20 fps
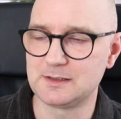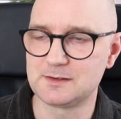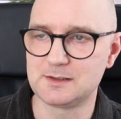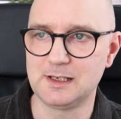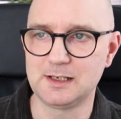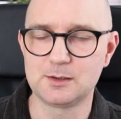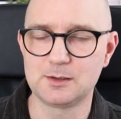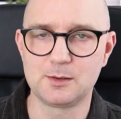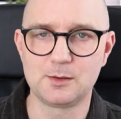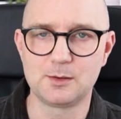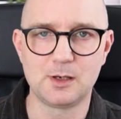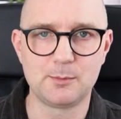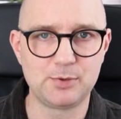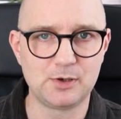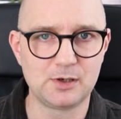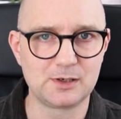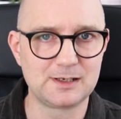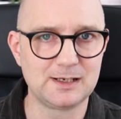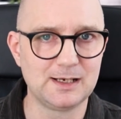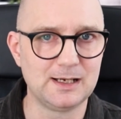like a
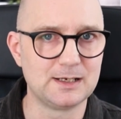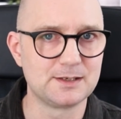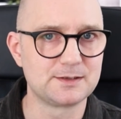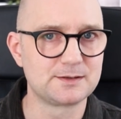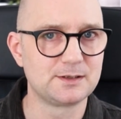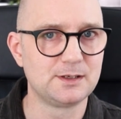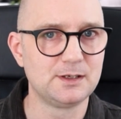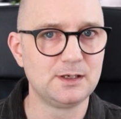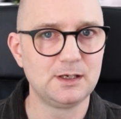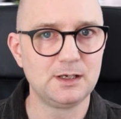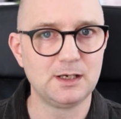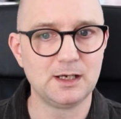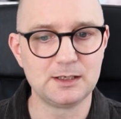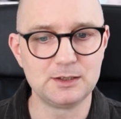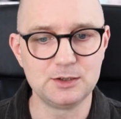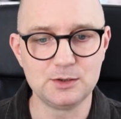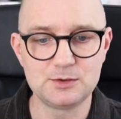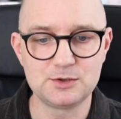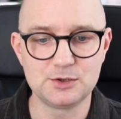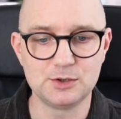podcast, a
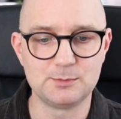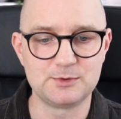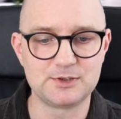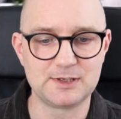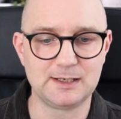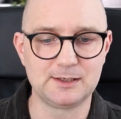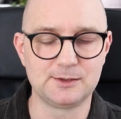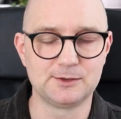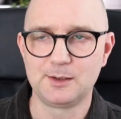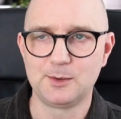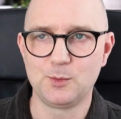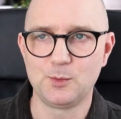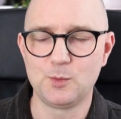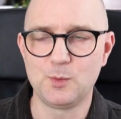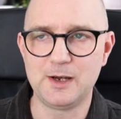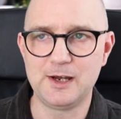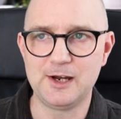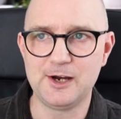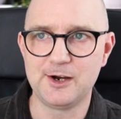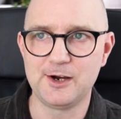YouTube channel,
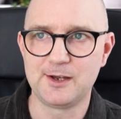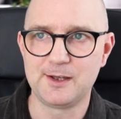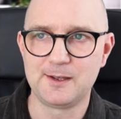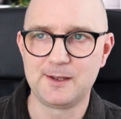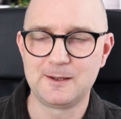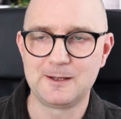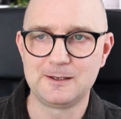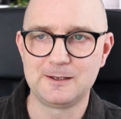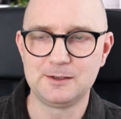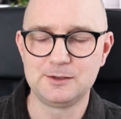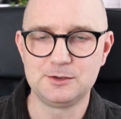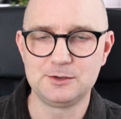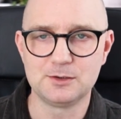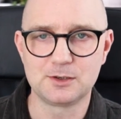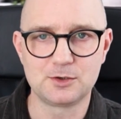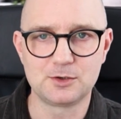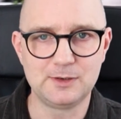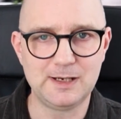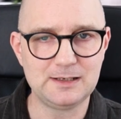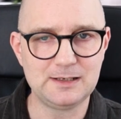where you're
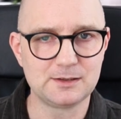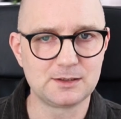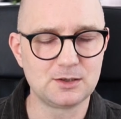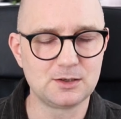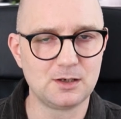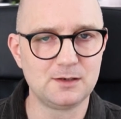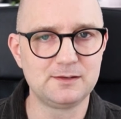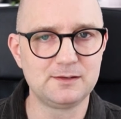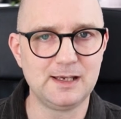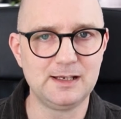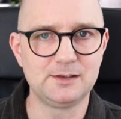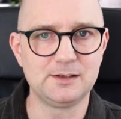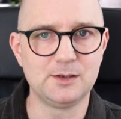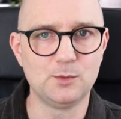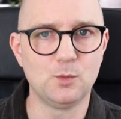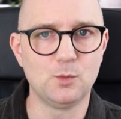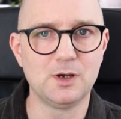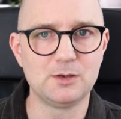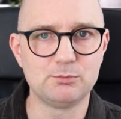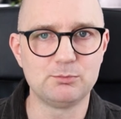creating content in
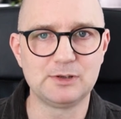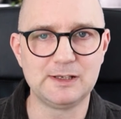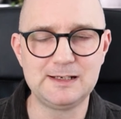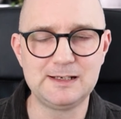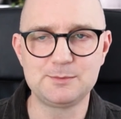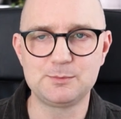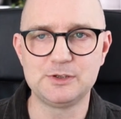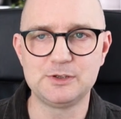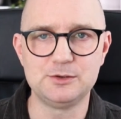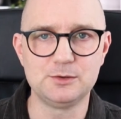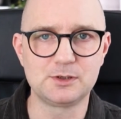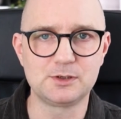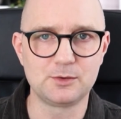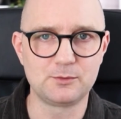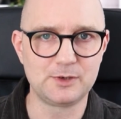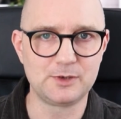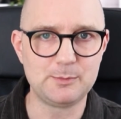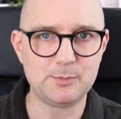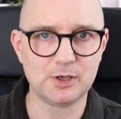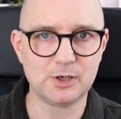one place, but you can
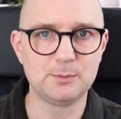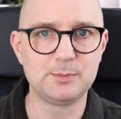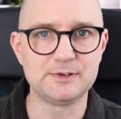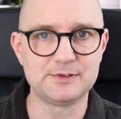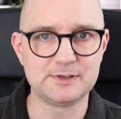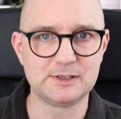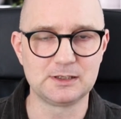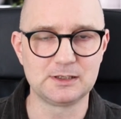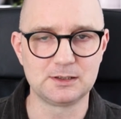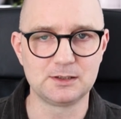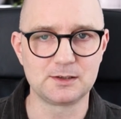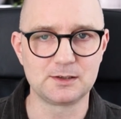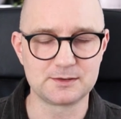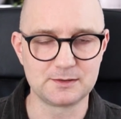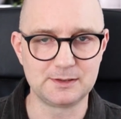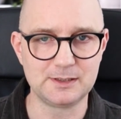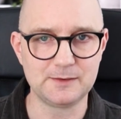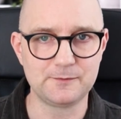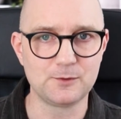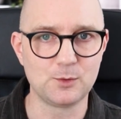repurpose it in lots of
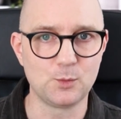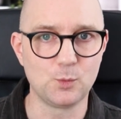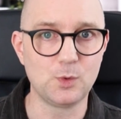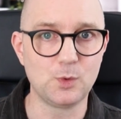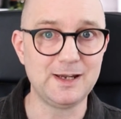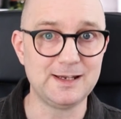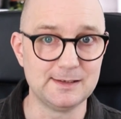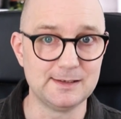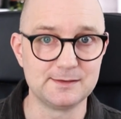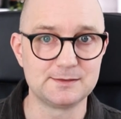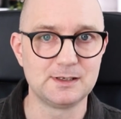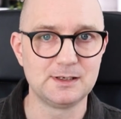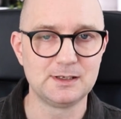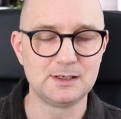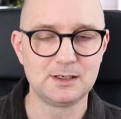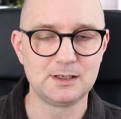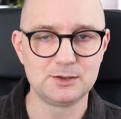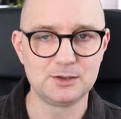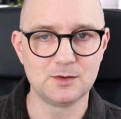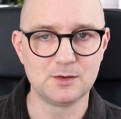different ways.
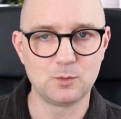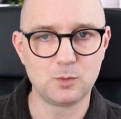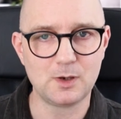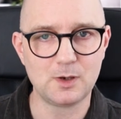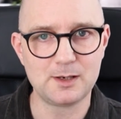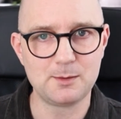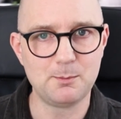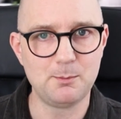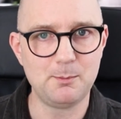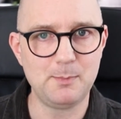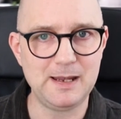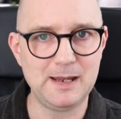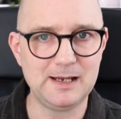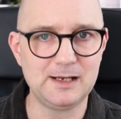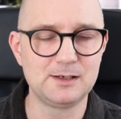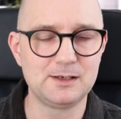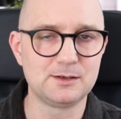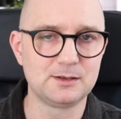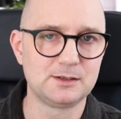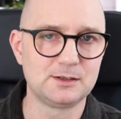You have one
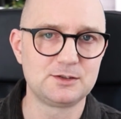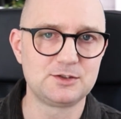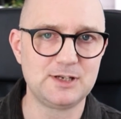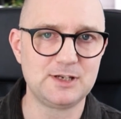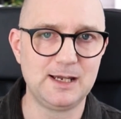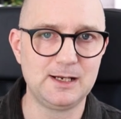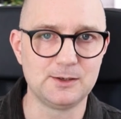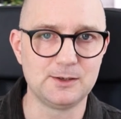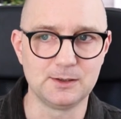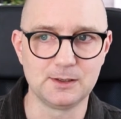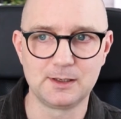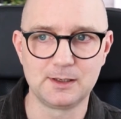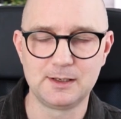main channel,